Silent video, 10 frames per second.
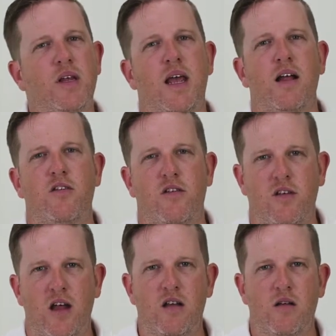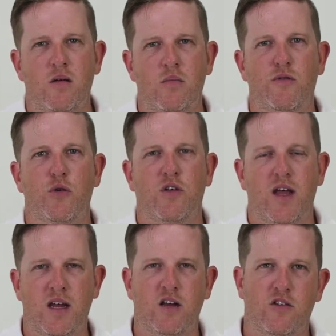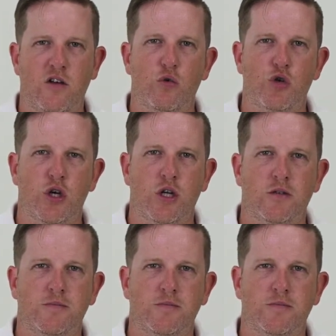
counts to 10 before taking a single shot.